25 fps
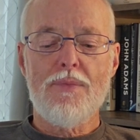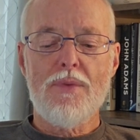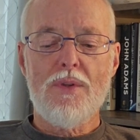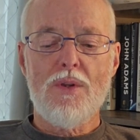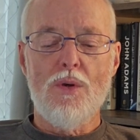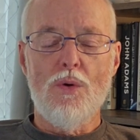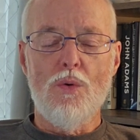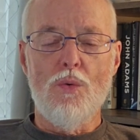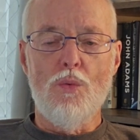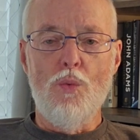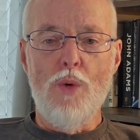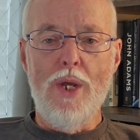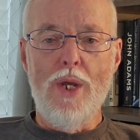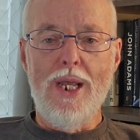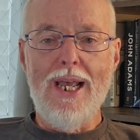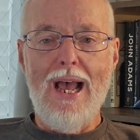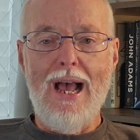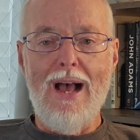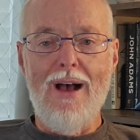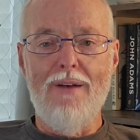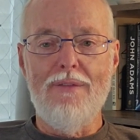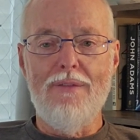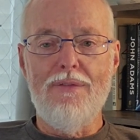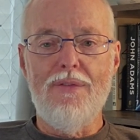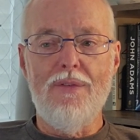We
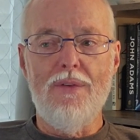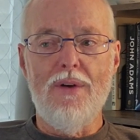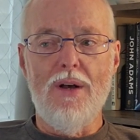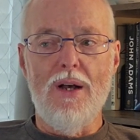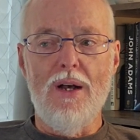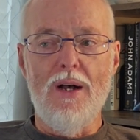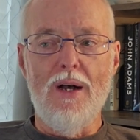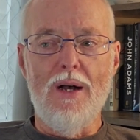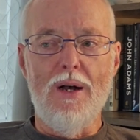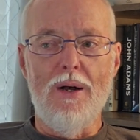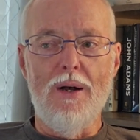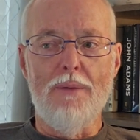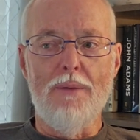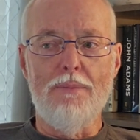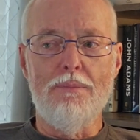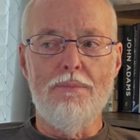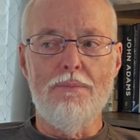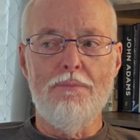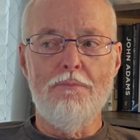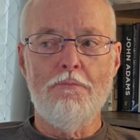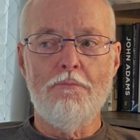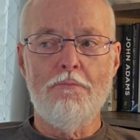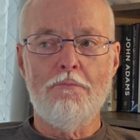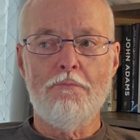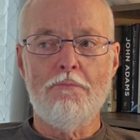have um,
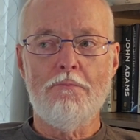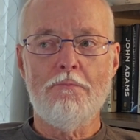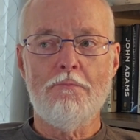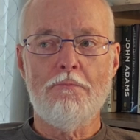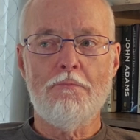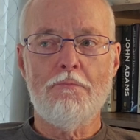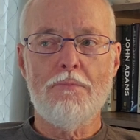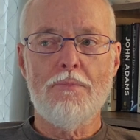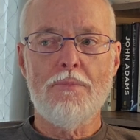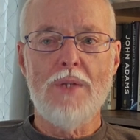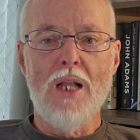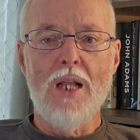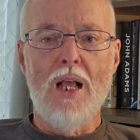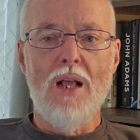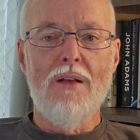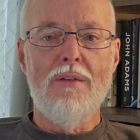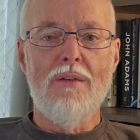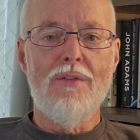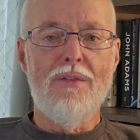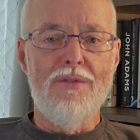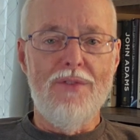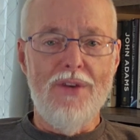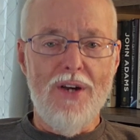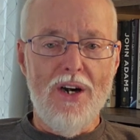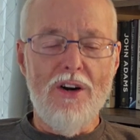
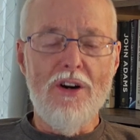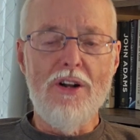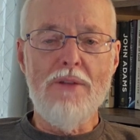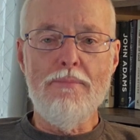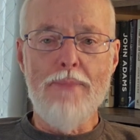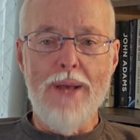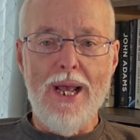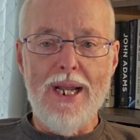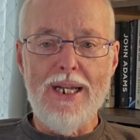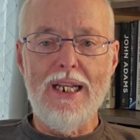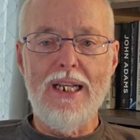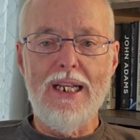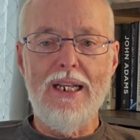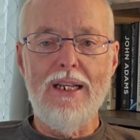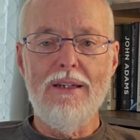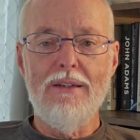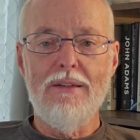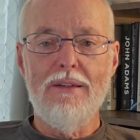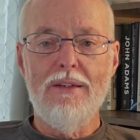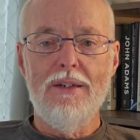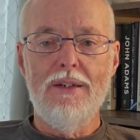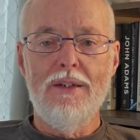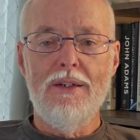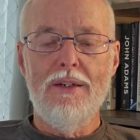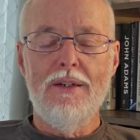very many.
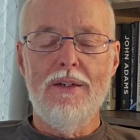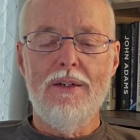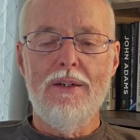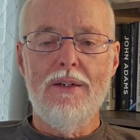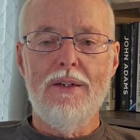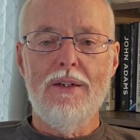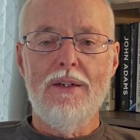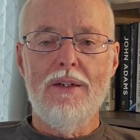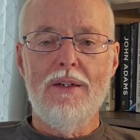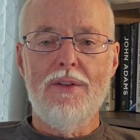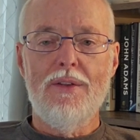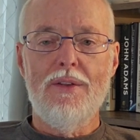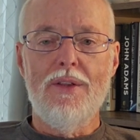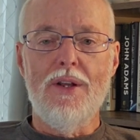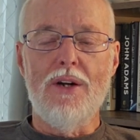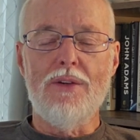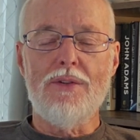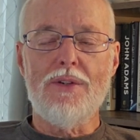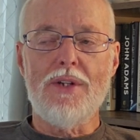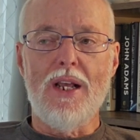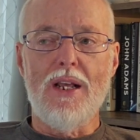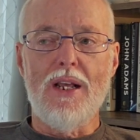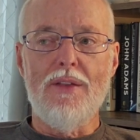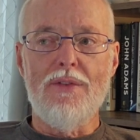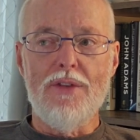There's
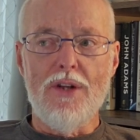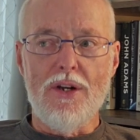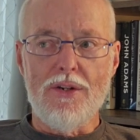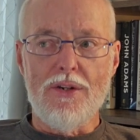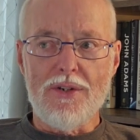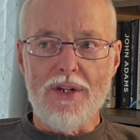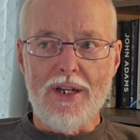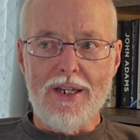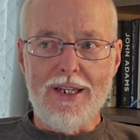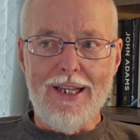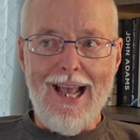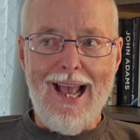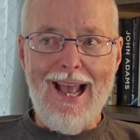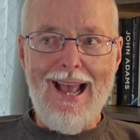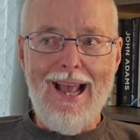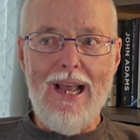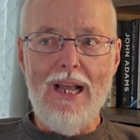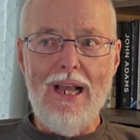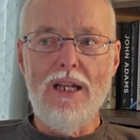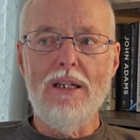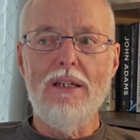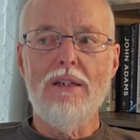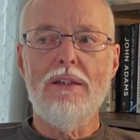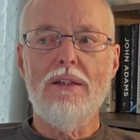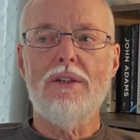a there's a
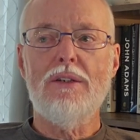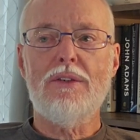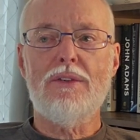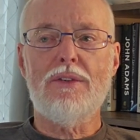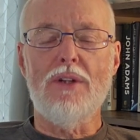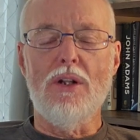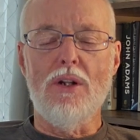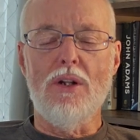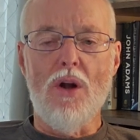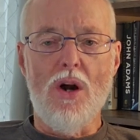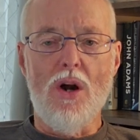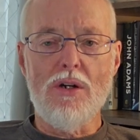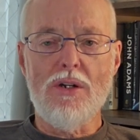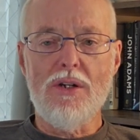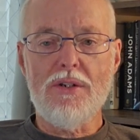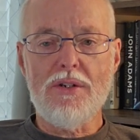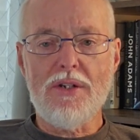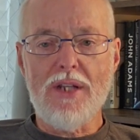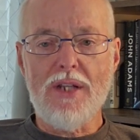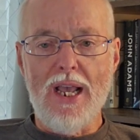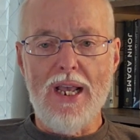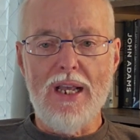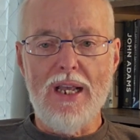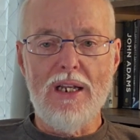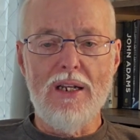gang. It's the largest
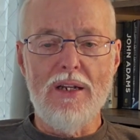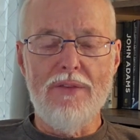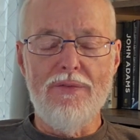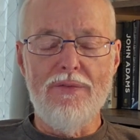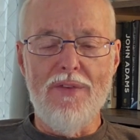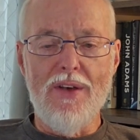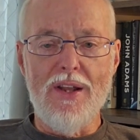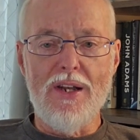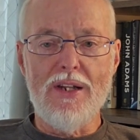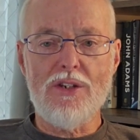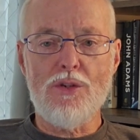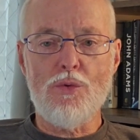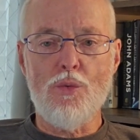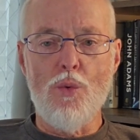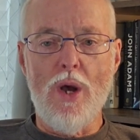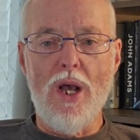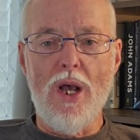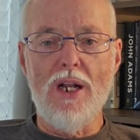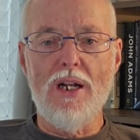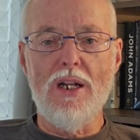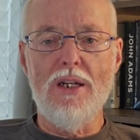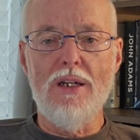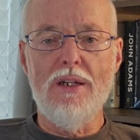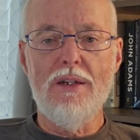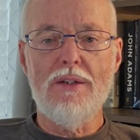gang in
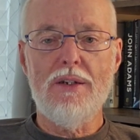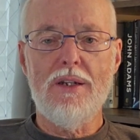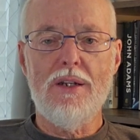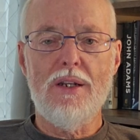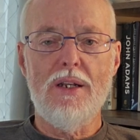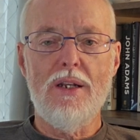Venezuela.